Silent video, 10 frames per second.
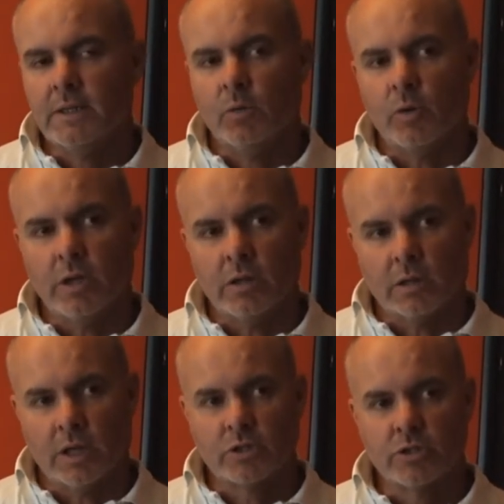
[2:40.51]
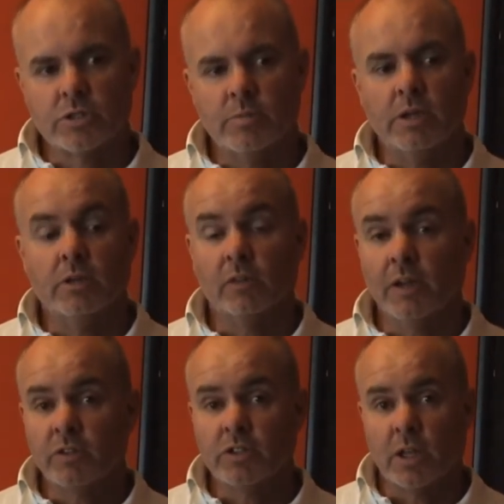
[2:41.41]
With lecturers, the minute you've
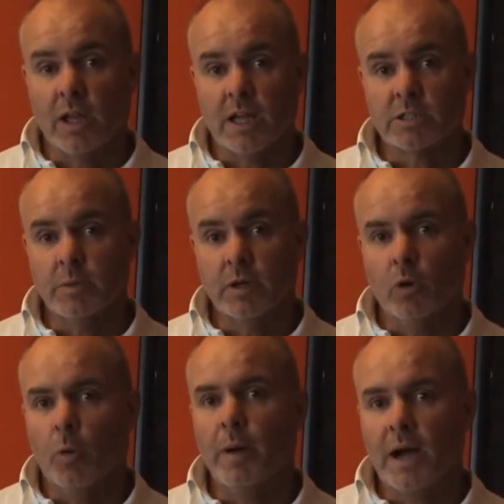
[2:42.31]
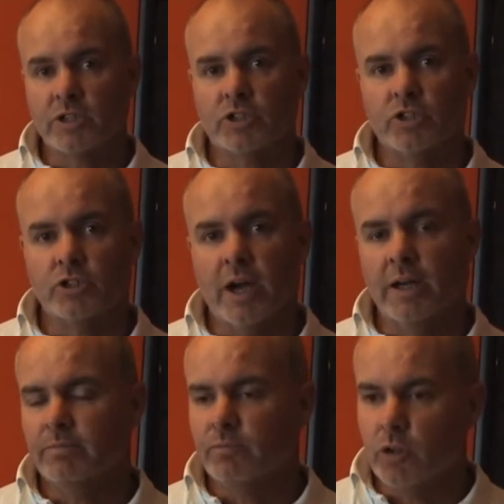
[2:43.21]
left it to the last minute or past the due date,